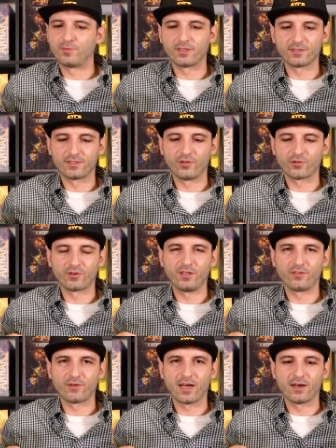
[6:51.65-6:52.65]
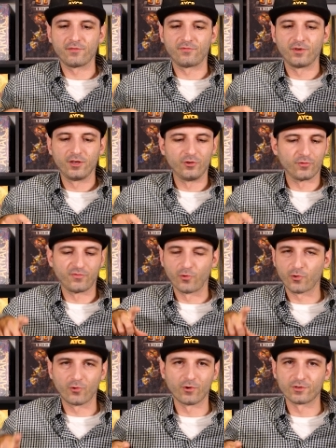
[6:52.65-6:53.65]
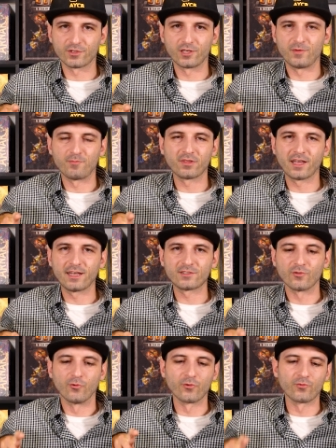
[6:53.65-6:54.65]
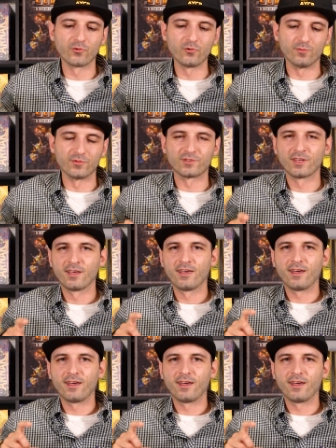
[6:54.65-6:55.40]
Because then you're going to either have your 4 corners are going to be plants or rooms.